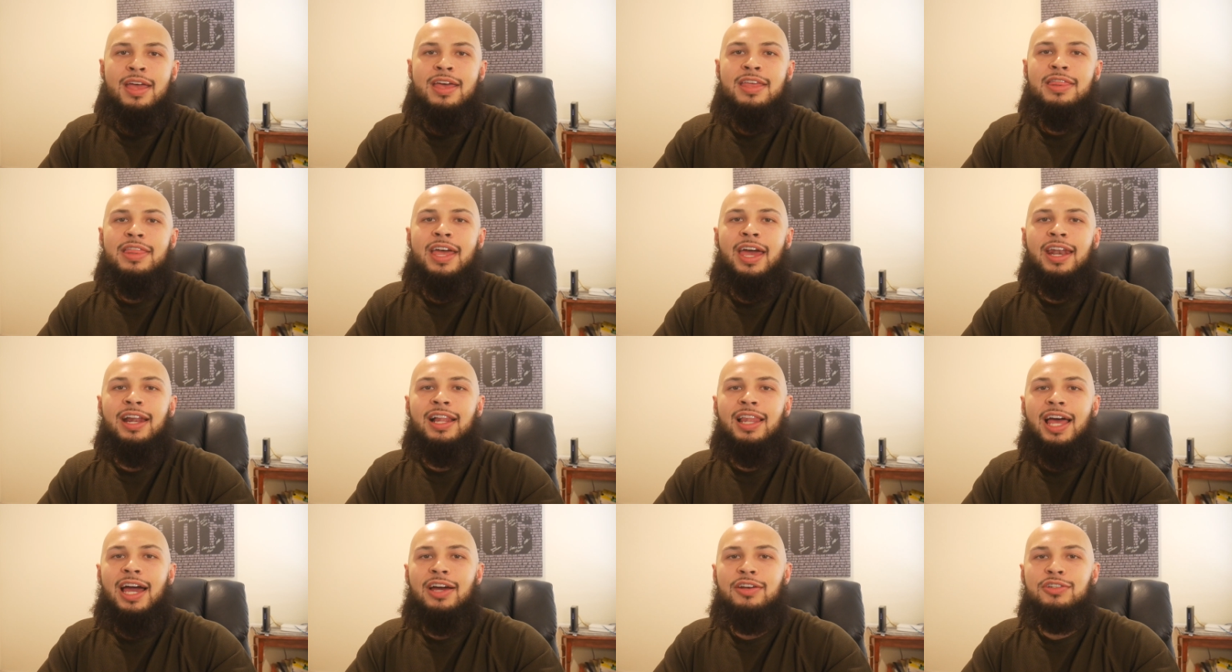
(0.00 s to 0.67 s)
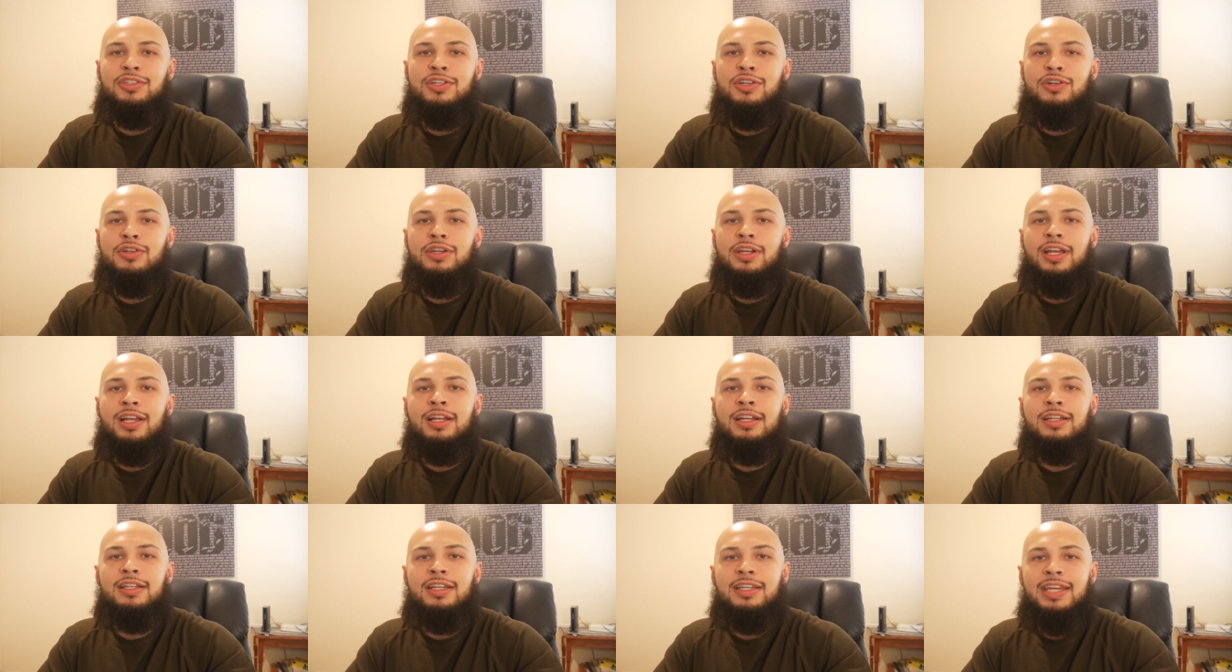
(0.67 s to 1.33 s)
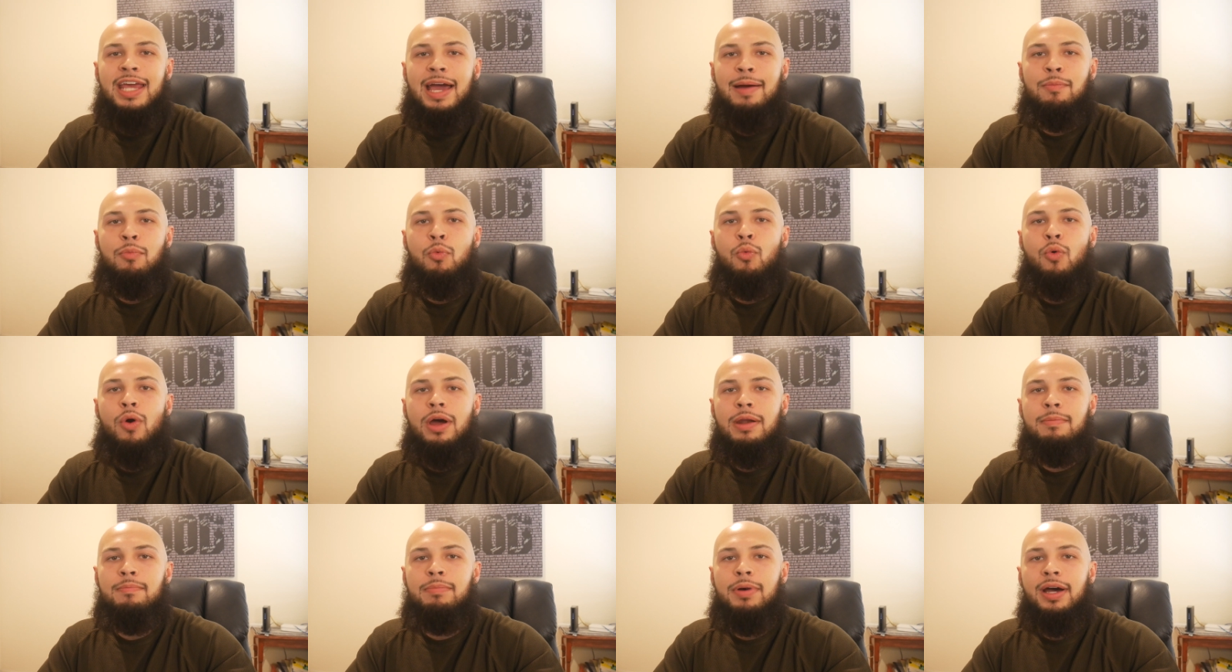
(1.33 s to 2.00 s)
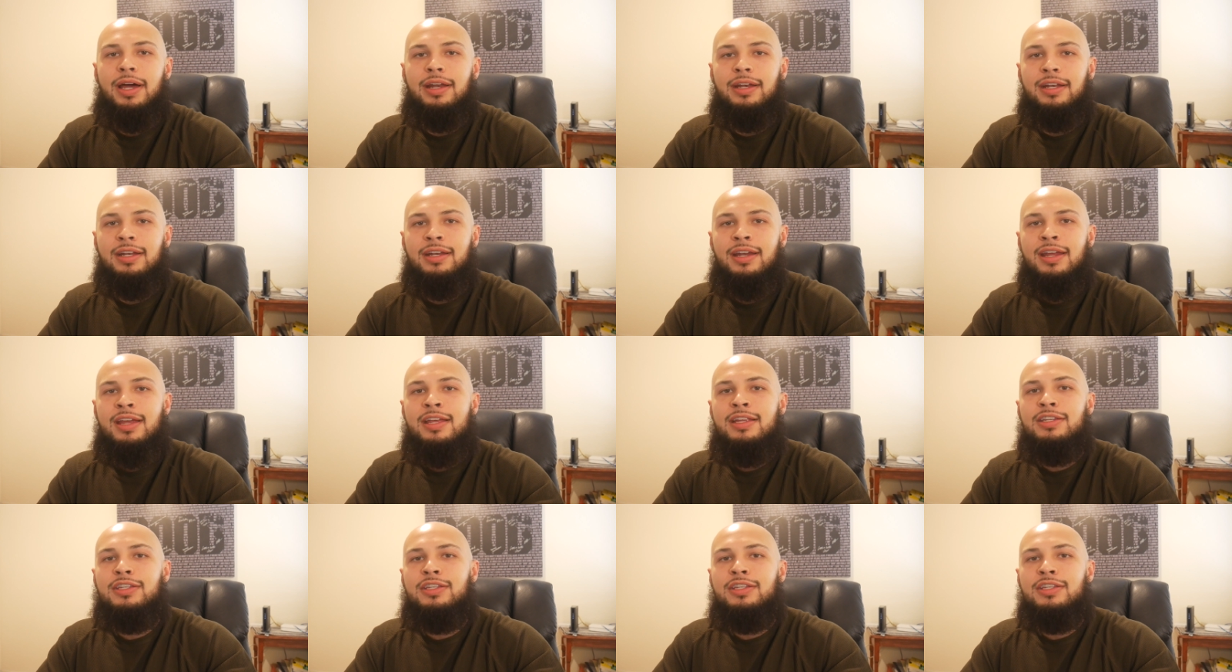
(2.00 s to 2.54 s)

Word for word: that allows you to tap one button